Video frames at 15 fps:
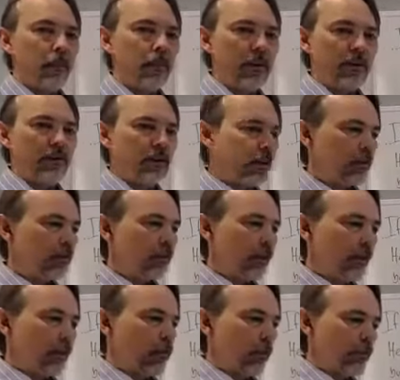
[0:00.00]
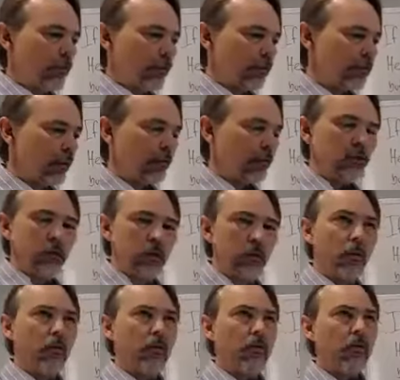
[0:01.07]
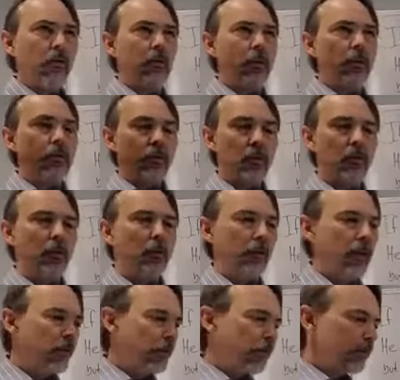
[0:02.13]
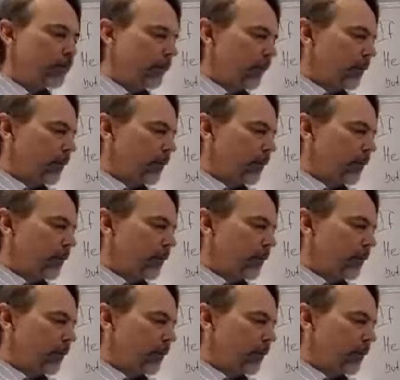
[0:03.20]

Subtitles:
We are stuck. We're at war with ourselves. We're at war with the world around us.